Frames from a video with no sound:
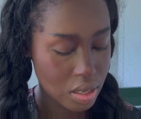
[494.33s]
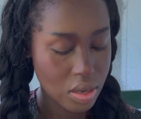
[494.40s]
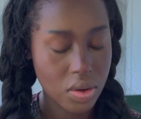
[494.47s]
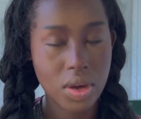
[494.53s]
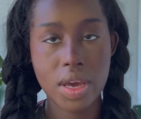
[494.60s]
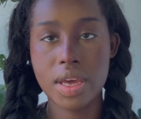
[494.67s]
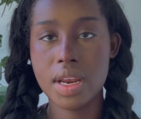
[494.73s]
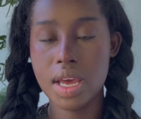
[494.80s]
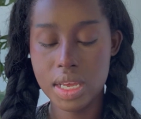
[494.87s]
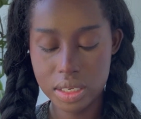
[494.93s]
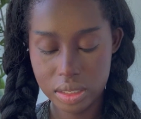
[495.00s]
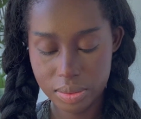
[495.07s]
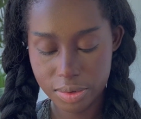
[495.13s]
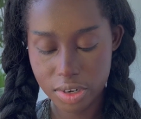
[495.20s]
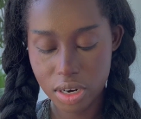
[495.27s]
Okay, and
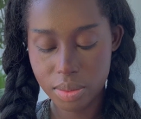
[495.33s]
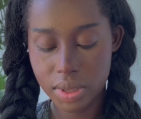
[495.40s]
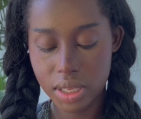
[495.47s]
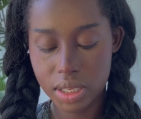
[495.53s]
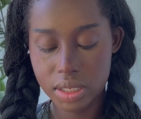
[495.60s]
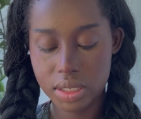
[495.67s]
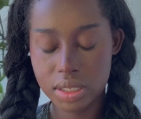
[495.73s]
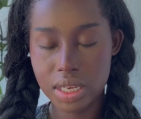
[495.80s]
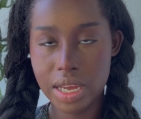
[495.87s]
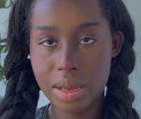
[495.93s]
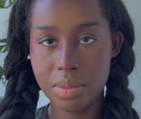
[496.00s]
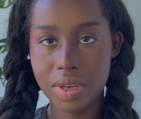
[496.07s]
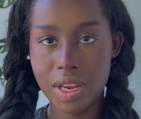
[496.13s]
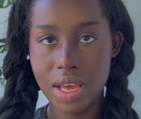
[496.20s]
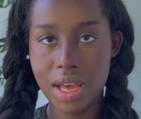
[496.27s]
as promised, I
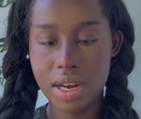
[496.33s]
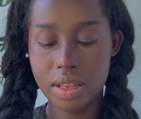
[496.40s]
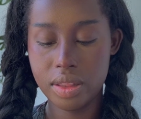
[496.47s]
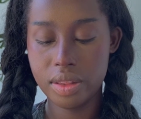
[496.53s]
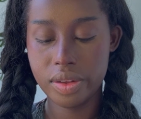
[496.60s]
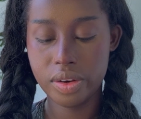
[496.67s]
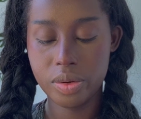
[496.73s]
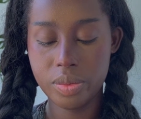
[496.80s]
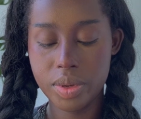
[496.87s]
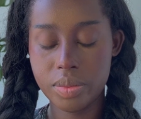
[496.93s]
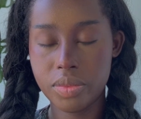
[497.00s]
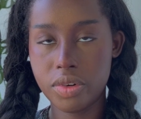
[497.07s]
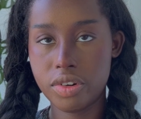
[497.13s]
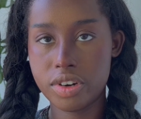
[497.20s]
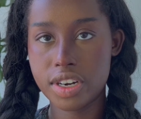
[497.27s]
am gonna add a little bit
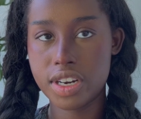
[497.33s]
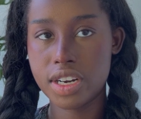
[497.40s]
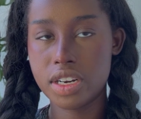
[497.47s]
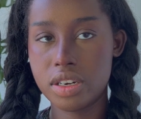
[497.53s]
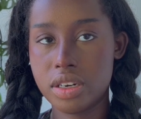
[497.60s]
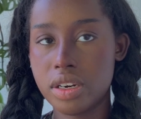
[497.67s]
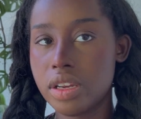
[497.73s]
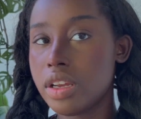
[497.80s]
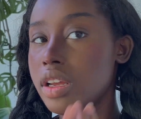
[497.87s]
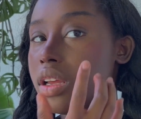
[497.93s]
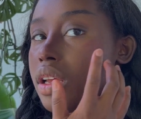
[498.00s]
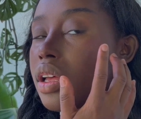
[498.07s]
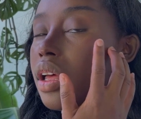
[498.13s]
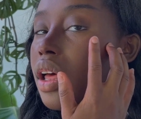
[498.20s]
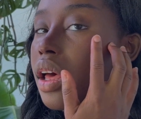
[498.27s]
more
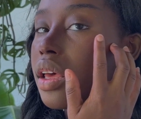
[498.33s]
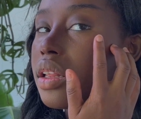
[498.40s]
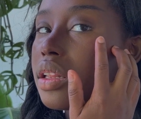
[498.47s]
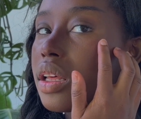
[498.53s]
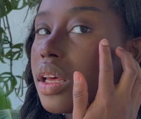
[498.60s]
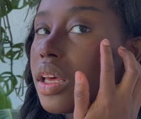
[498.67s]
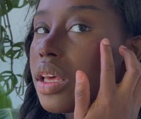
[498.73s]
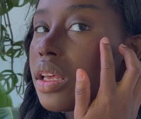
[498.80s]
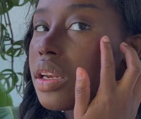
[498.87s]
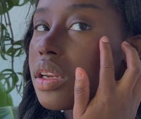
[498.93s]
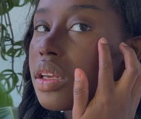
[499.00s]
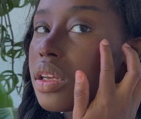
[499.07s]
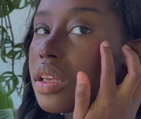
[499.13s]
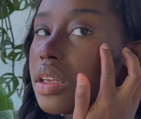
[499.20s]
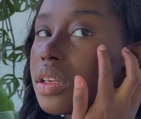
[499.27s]
highlight.
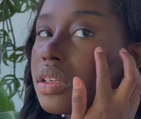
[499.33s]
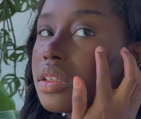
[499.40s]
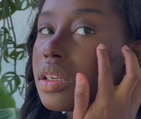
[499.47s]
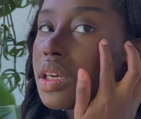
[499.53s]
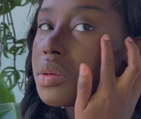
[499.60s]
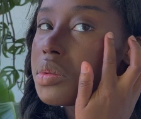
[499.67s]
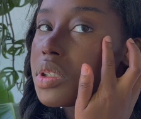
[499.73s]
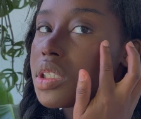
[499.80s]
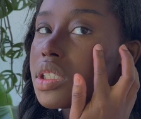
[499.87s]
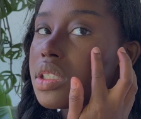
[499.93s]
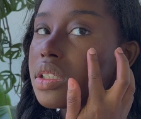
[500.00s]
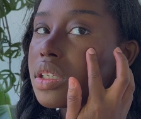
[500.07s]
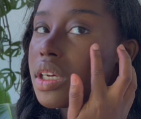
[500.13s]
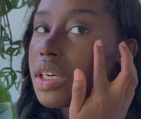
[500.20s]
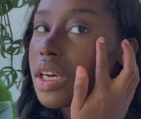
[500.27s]
So I'm
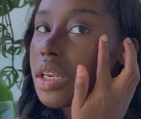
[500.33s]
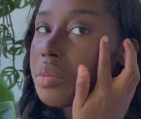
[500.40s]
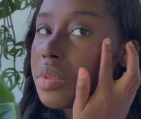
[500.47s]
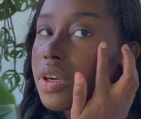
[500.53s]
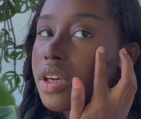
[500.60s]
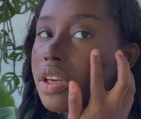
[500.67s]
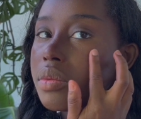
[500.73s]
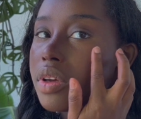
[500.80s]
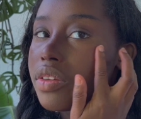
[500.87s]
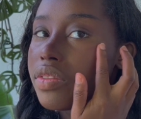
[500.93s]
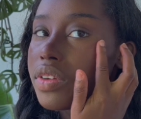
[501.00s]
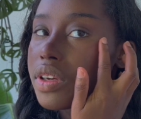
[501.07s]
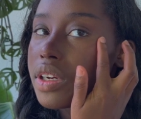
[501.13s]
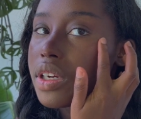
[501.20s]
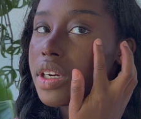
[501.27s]
just, again, putting on my
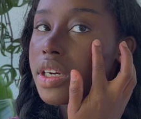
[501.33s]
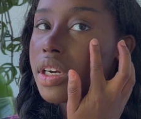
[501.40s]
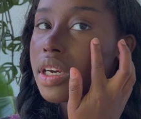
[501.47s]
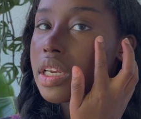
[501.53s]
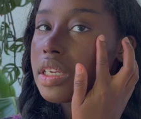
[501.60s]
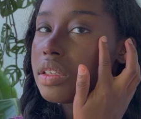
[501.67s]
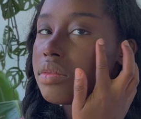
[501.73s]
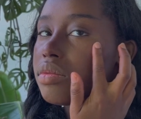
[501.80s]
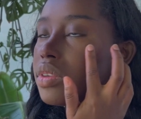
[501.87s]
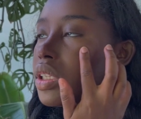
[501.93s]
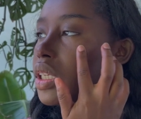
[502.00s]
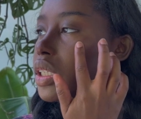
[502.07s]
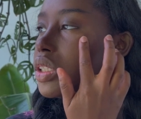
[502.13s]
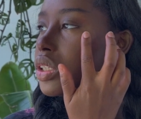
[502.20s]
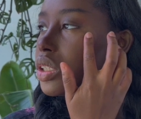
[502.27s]
finger and
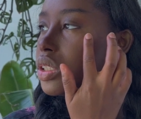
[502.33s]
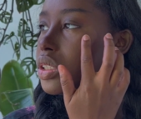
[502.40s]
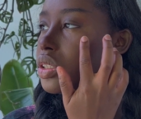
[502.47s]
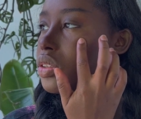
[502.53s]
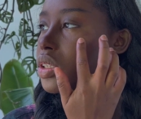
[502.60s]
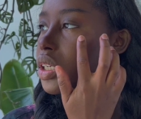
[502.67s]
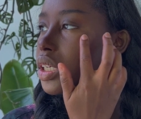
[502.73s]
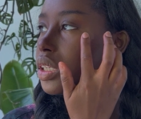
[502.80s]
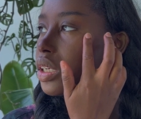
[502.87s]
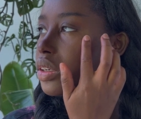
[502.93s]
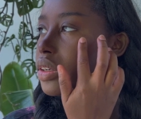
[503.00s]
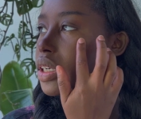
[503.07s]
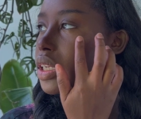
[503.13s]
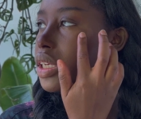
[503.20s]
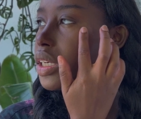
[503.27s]
really just doing it like
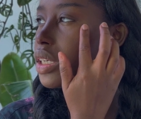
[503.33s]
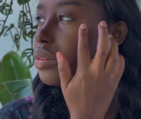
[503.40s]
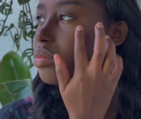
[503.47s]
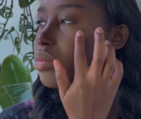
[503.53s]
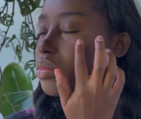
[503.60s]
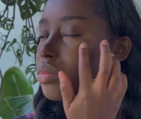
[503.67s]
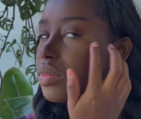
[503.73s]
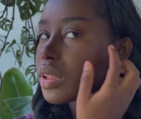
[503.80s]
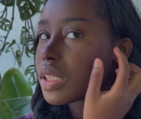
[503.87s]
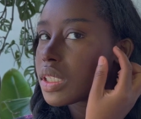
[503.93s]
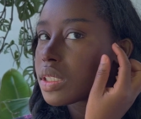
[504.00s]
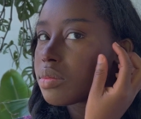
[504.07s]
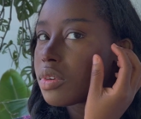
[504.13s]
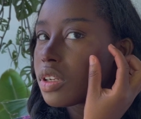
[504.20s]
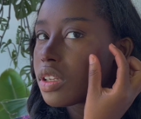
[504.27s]
right here in this
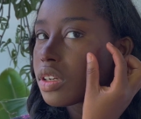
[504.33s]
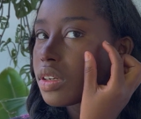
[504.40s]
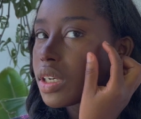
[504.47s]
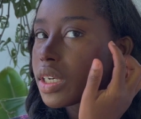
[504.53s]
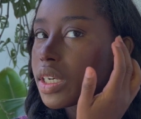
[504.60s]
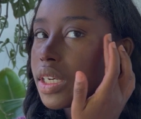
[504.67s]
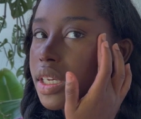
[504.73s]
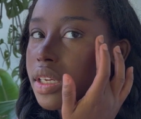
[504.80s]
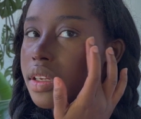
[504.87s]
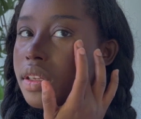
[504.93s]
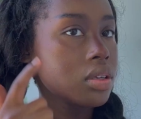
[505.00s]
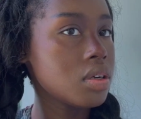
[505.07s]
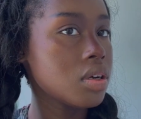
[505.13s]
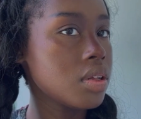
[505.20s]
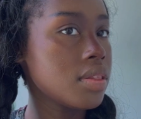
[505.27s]
small little area.
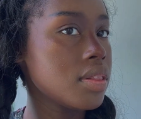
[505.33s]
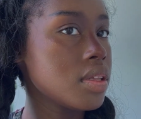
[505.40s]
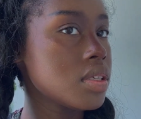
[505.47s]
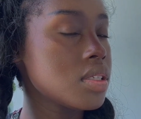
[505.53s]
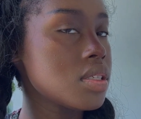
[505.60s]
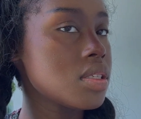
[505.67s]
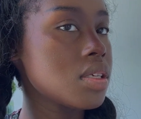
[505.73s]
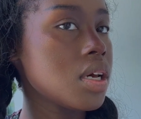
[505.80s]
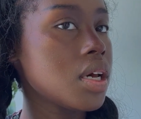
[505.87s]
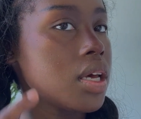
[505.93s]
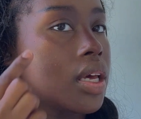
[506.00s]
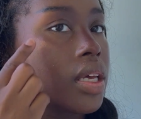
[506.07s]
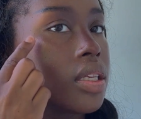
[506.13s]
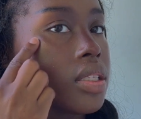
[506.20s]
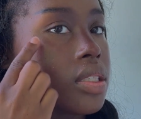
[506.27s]
On this
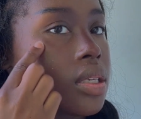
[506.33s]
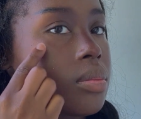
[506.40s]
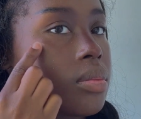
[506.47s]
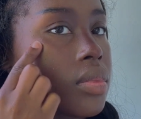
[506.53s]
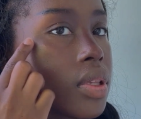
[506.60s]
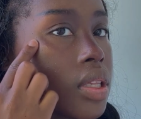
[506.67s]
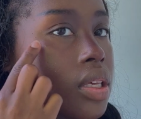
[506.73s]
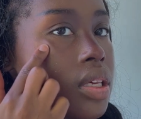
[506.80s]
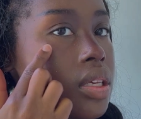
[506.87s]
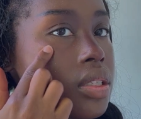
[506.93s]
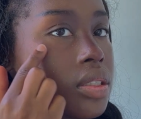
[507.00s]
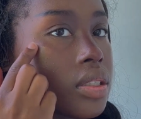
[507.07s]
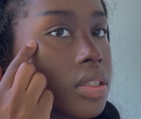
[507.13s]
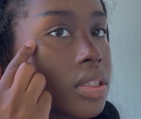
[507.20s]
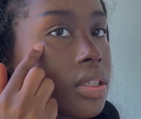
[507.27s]
side, same
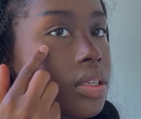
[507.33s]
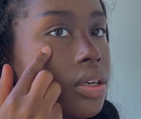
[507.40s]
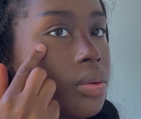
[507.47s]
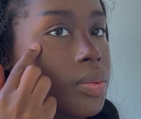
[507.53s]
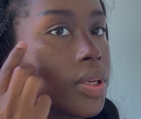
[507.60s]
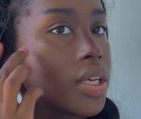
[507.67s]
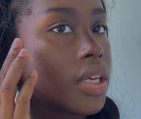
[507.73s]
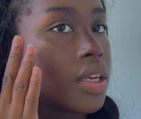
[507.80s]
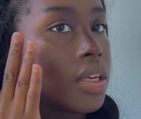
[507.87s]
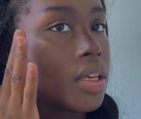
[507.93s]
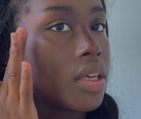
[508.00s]
thing, just a little bit.